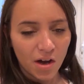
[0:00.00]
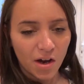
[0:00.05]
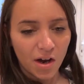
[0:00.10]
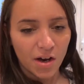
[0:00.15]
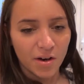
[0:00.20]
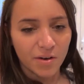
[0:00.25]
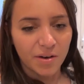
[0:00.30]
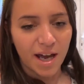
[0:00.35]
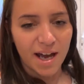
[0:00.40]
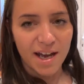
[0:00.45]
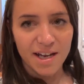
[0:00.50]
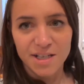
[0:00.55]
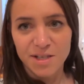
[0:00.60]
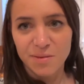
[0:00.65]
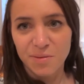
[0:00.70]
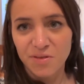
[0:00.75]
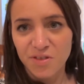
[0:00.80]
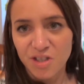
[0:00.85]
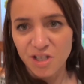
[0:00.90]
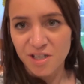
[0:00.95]
Okay,
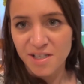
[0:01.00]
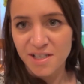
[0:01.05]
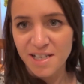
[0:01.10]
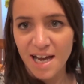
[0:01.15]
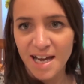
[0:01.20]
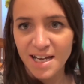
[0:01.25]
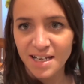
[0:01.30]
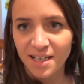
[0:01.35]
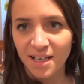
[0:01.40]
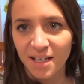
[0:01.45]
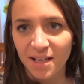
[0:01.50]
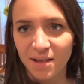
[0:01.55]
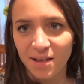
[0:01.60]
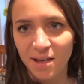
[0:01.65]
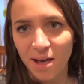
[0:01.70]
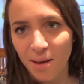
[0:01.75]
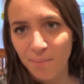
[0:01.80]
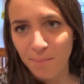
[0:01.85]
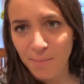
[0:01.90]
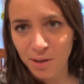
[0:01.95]
so we've just taken
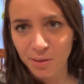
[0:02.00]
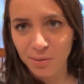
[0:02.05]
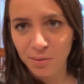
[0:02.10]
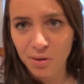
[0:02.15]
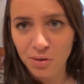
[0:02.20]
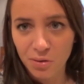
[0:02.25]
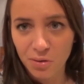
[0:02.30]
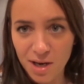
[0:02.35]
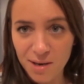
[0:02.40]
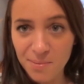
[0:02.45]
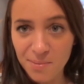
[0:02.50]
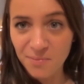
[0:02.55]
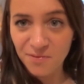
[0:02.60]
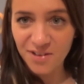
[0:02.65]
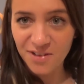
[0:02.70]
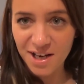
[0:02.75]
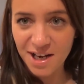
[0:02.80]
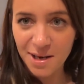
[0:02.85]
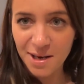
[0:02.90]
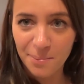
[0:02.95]
the milk, cream and
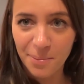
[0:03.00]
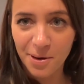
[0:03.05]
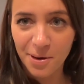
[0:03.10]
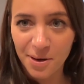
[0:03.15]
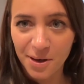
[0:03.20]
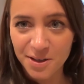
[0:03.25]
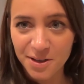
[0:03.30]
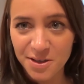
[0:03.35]
vanilla pod